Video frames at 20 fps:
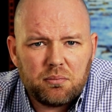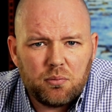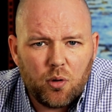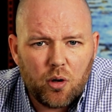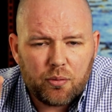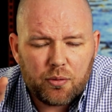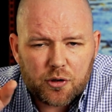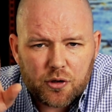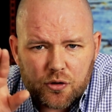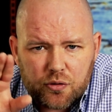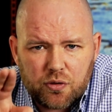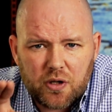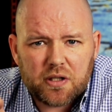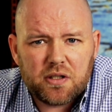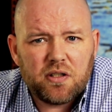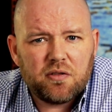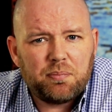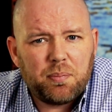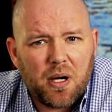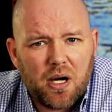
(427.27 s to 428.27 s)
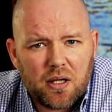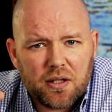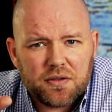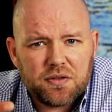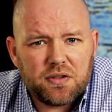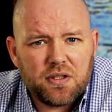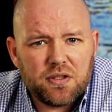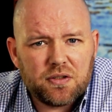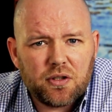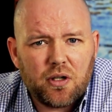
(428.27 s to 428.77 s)
more restrictive
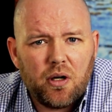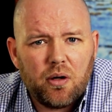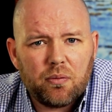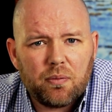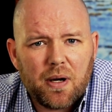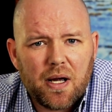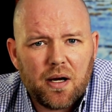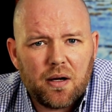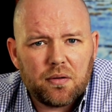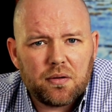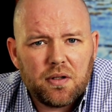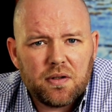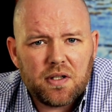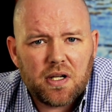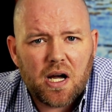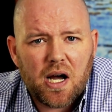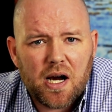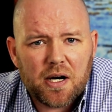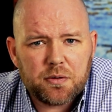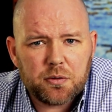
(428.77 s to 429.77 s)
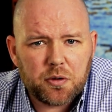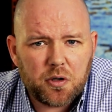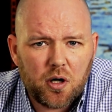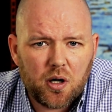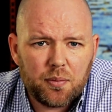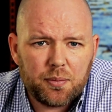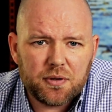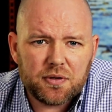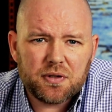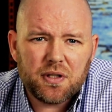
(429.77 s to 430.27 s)
policies around the
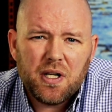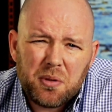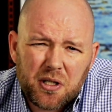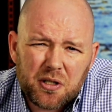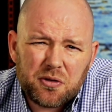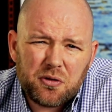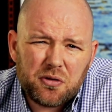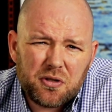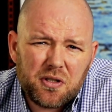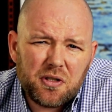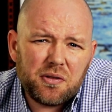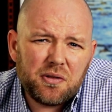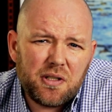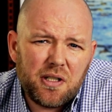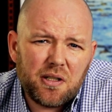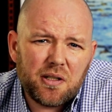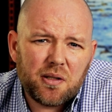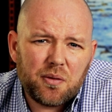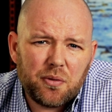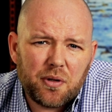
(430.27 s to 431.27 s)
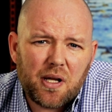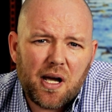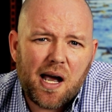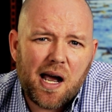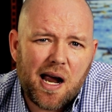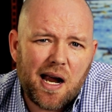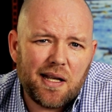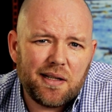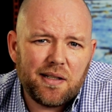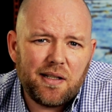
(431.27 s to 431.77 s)
hydrocarbons because you're still dealing with a
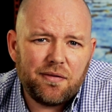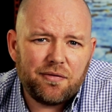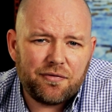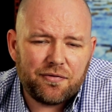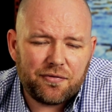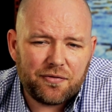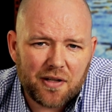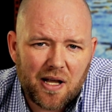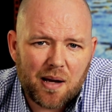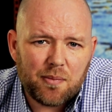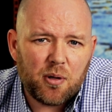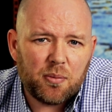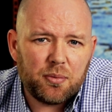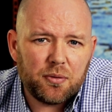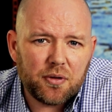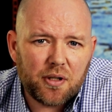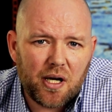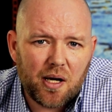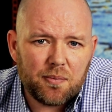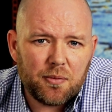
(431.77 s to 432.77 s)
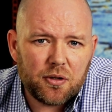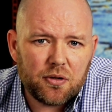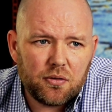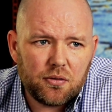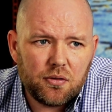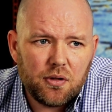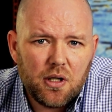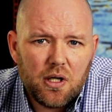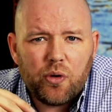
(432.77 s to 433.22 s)
highly flammable chemical.